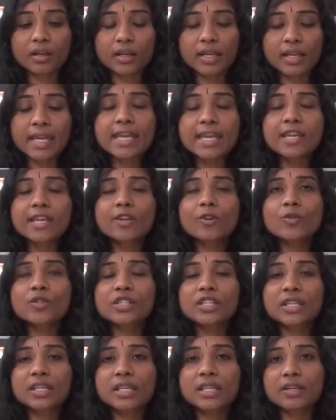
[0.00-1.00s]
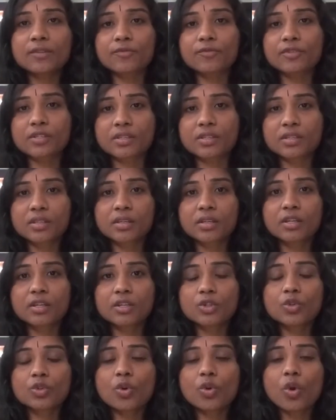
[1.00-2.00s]
he gives gifts
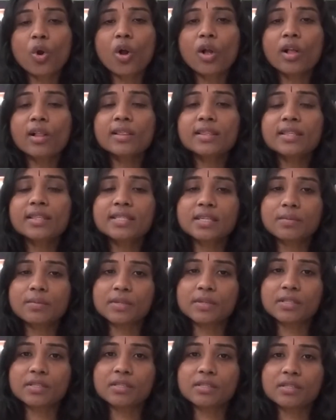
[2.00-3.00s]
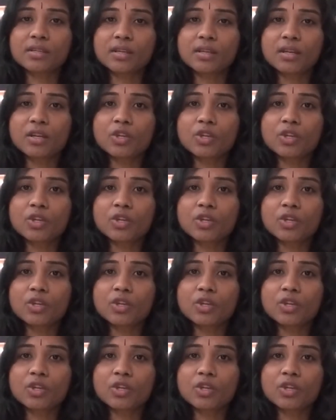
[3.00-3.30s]
to all the demons.